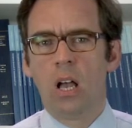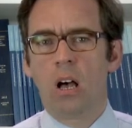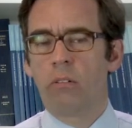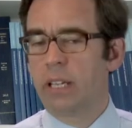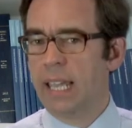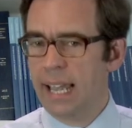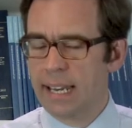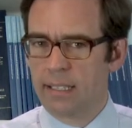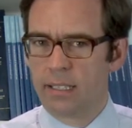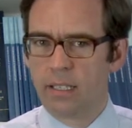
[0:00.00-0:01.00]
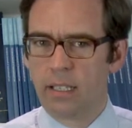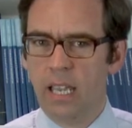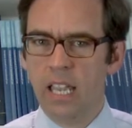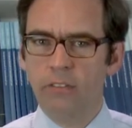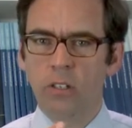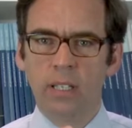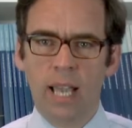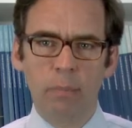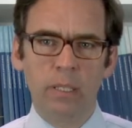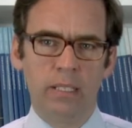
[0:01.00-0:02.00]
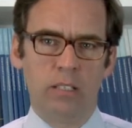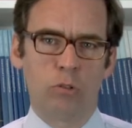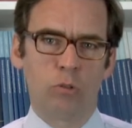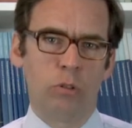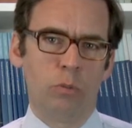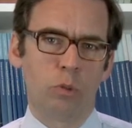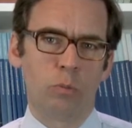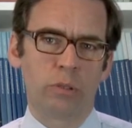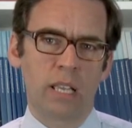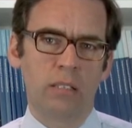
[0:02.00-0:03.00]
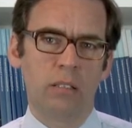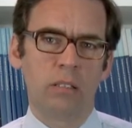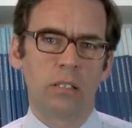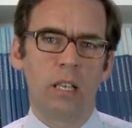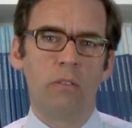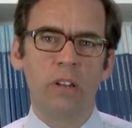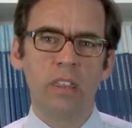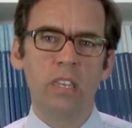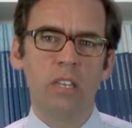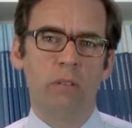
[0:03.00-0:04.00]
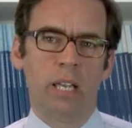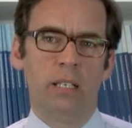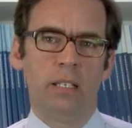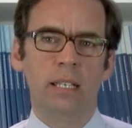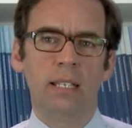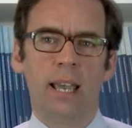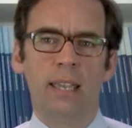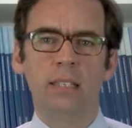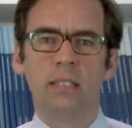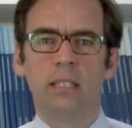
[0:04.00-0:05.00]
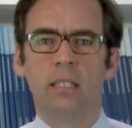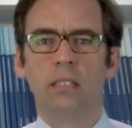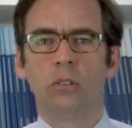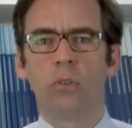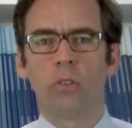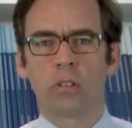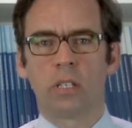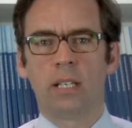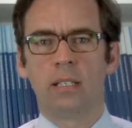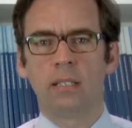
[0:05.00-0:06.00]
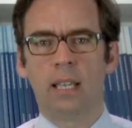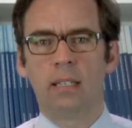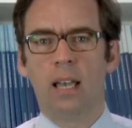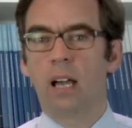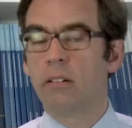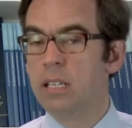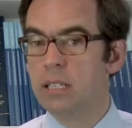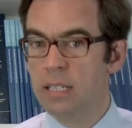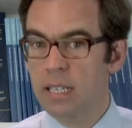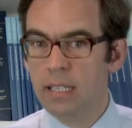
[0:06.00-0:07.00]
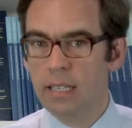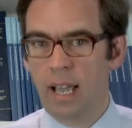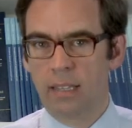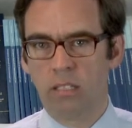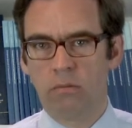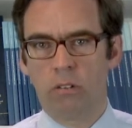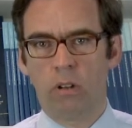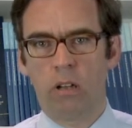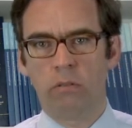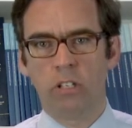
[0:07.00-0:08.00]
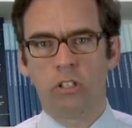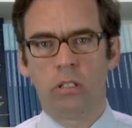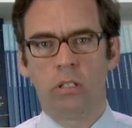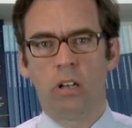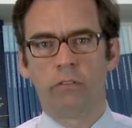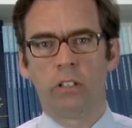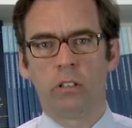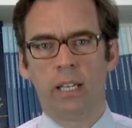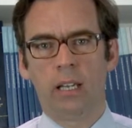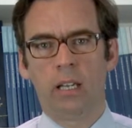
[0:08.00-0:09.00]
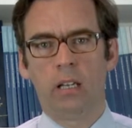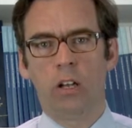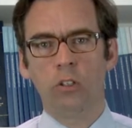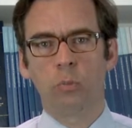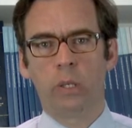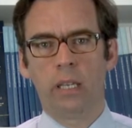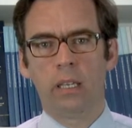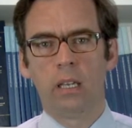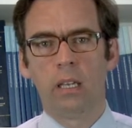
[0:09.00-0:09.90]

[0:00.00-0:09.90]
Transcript: Or again, if the Nepalese troops present with the UN in Haiti in 2010 are indeed at the origin of a cholera outbreak,